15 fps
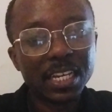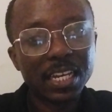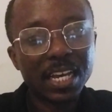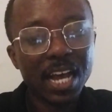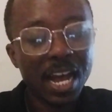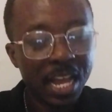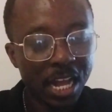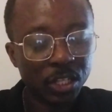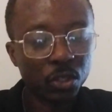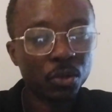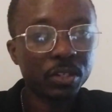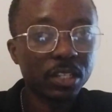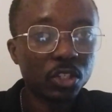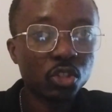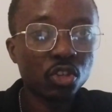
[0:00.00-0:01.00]
I adore
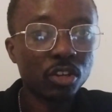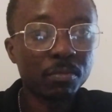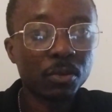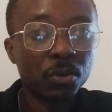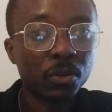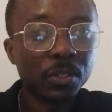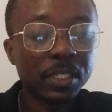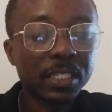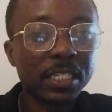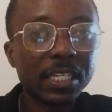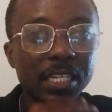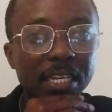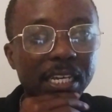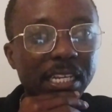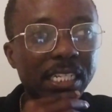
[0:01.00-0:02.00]
this song because
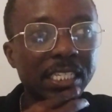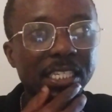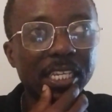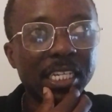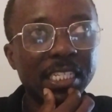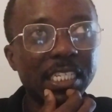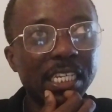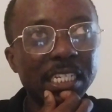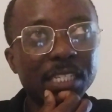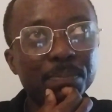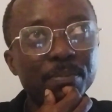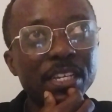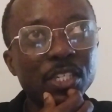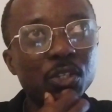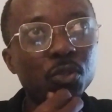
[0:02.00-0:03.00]
it
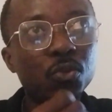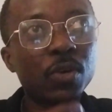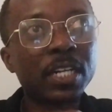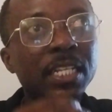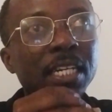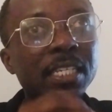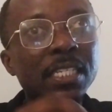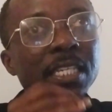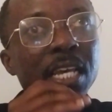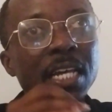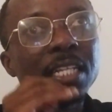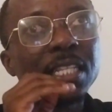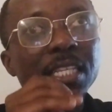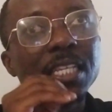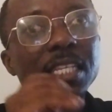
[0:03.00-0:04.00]
makes you to
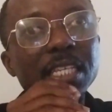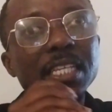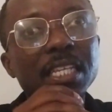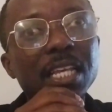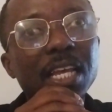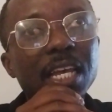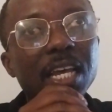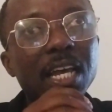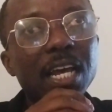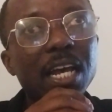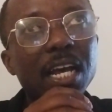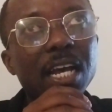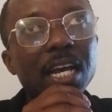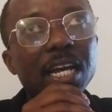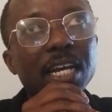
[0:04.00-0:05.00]
understand
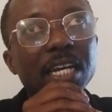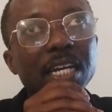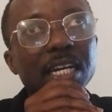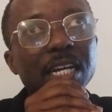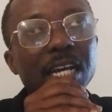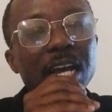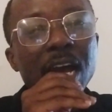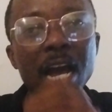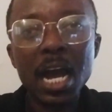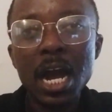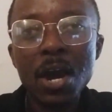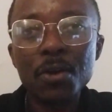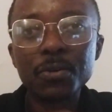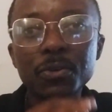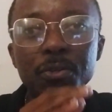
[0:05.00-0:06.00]

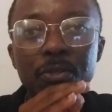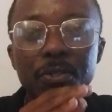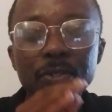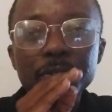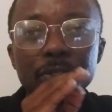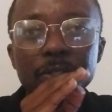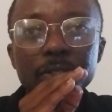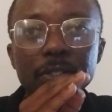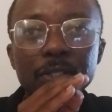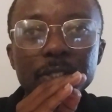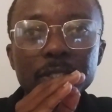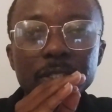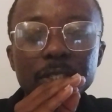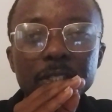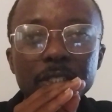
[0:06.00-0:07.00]
how
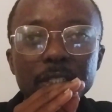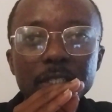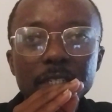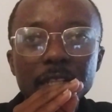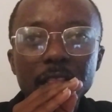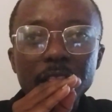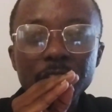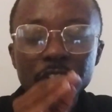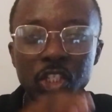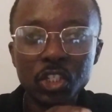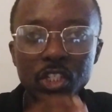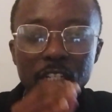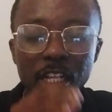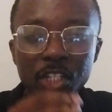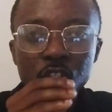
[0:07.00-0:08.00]

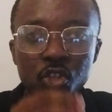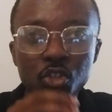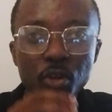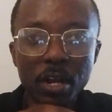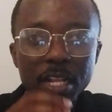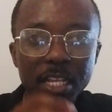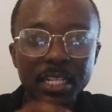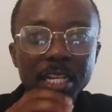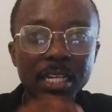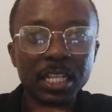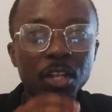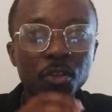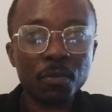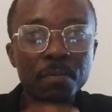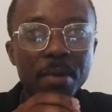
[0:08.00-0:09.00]
literally that the
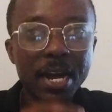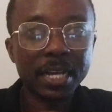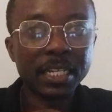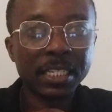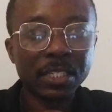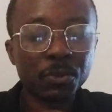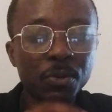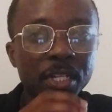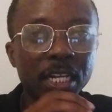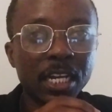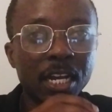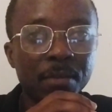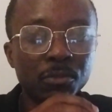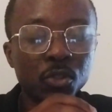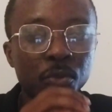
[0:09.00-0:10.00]
Lumba is when it
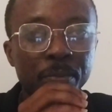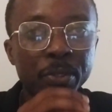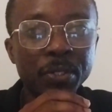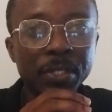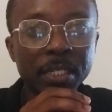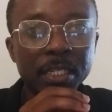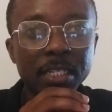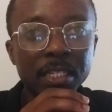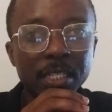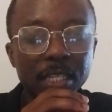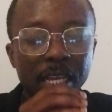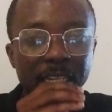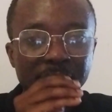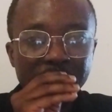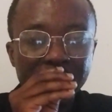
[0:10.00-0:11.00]
comes to music.
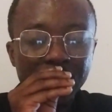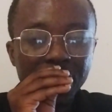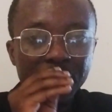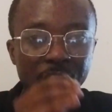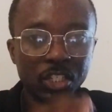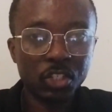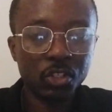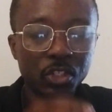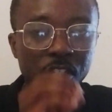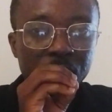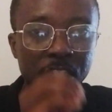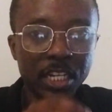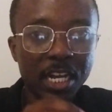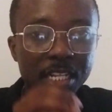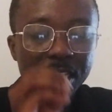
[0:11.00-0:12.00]
His
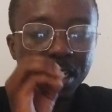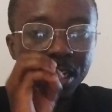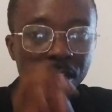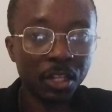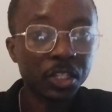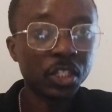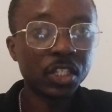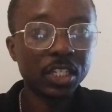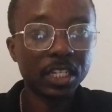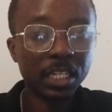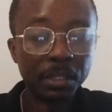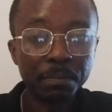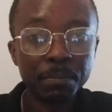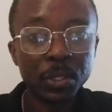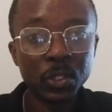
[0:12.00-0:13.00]
literature knowledge
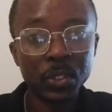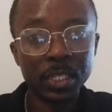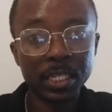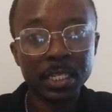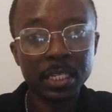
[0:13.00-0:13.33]
in music.